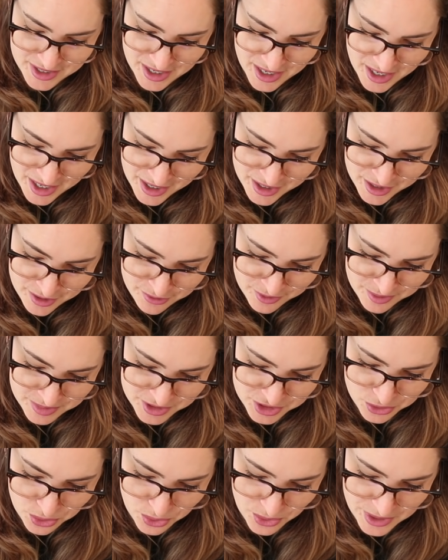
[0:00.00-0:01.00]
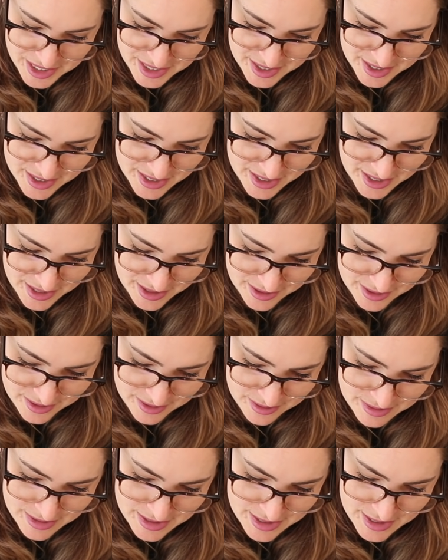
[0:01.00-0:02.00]
kind of in between
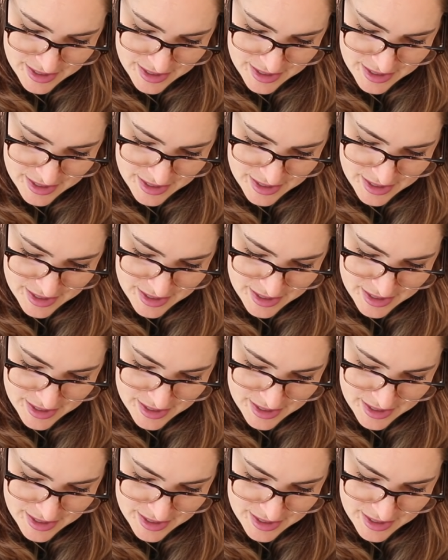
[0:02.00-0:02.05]
here,